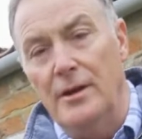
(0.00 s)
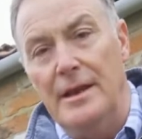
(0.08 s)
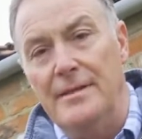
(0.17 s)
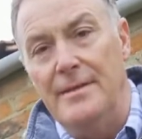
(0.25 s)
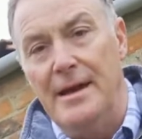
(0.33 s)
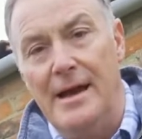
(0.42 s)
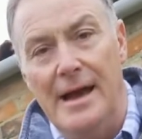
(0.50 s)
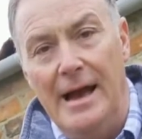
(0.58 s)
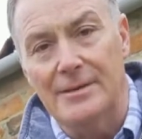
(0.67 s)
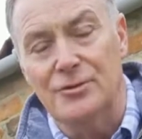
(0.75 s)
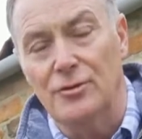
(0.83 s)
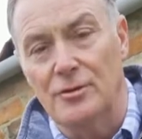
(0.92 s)
in there
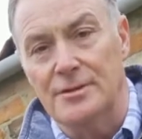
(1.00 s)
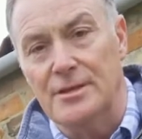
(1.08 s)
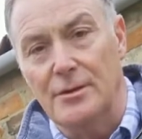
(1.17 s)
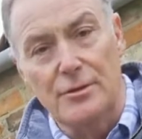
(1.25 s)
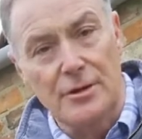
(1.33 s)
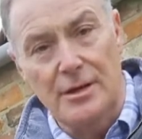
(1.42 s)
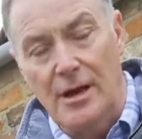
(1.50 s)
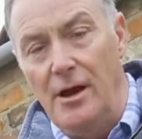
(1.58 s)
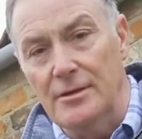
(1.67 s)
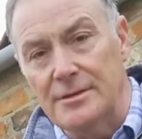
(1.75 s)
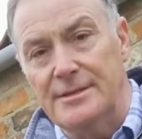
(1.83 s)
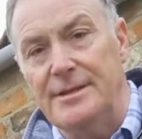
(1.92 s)
at all, so you
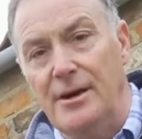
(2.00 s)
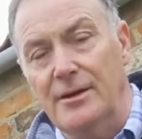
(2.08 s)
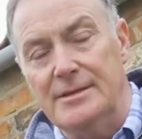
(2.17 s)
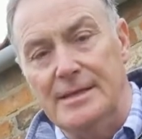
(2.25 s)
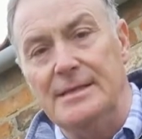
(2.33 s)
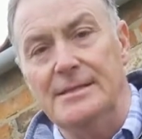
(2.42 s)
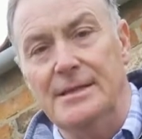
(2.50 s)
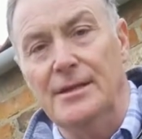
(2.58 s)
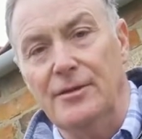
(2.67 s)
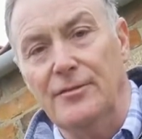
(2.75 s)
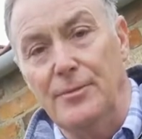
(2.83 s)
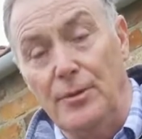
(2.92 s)
can't start it until
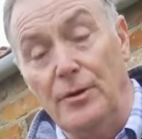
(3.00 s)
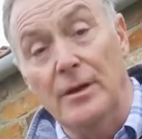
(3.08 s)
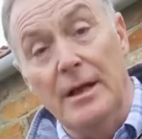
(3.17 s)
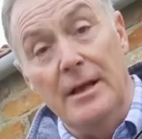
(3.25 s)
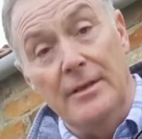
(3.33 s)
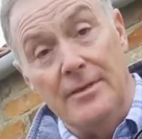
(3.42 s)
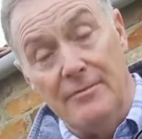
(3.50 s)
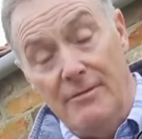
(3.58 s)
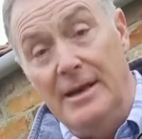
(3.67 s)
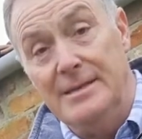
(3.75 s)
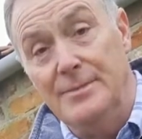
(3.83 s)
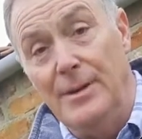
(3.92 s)
you've put the
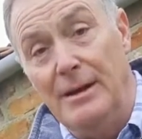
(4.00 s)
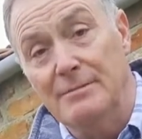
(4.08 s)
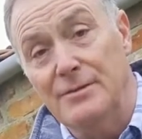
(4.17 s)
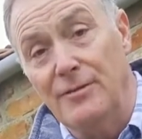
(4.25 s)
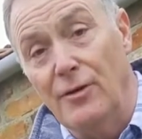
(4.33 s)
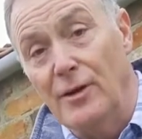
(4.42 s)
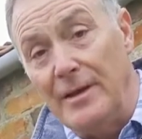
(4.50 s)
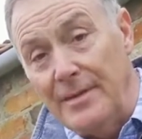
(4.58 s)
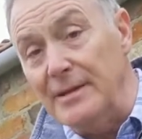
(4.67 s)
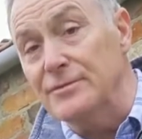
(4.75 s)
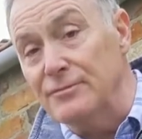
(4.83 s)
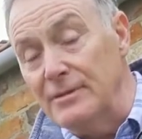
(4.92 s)
right amount of oil in.
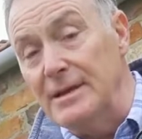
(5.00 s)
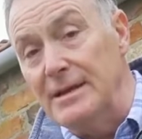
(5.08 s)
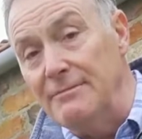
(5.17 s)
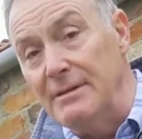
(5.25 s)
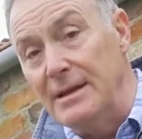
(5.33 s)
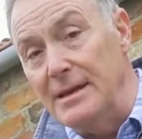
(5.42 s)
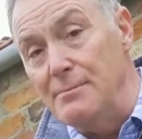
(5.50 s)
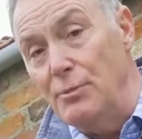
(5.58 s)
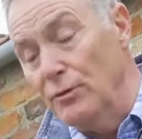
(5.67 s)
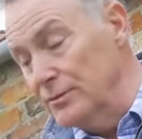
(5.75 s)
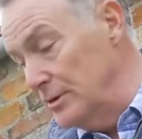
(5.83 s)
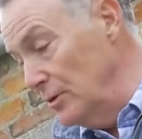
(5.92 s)
That is really, really
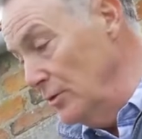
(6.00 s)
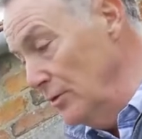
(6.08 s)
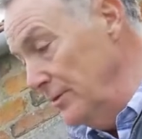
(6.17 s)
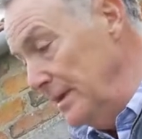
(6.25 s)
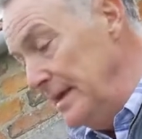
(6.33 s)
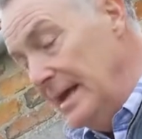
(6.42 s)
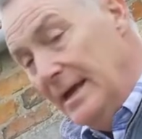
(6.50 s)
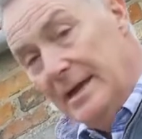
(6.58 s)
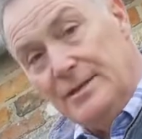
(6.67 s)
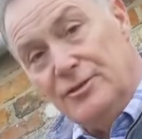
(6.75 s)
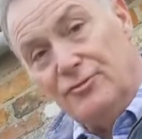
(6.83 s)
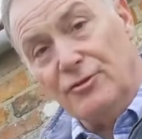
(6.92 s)
important, and all the
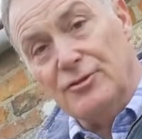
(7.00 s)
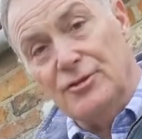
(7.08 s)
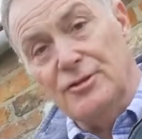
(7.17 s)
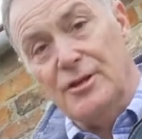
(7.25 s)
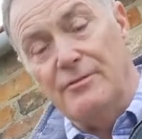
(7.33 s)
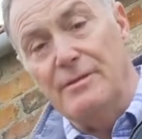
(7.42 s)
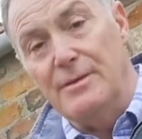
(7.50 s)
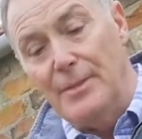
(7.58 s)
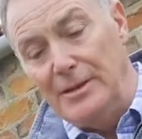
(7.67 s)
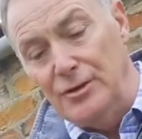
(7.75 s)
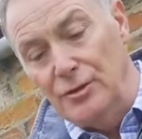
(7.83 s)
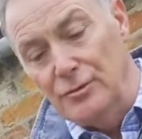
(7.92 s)
instructions are in the
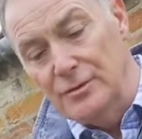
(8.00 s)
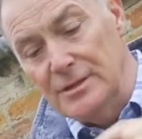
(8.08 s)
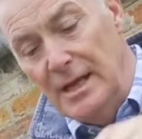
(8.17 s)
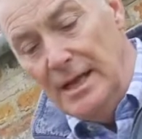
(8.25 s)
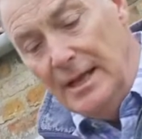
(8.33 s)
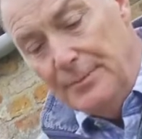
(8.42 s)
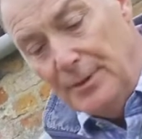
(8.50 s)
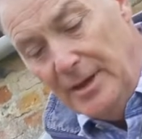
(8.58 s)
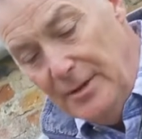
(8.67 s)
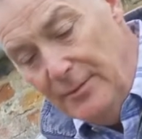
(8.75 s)
manuals. But here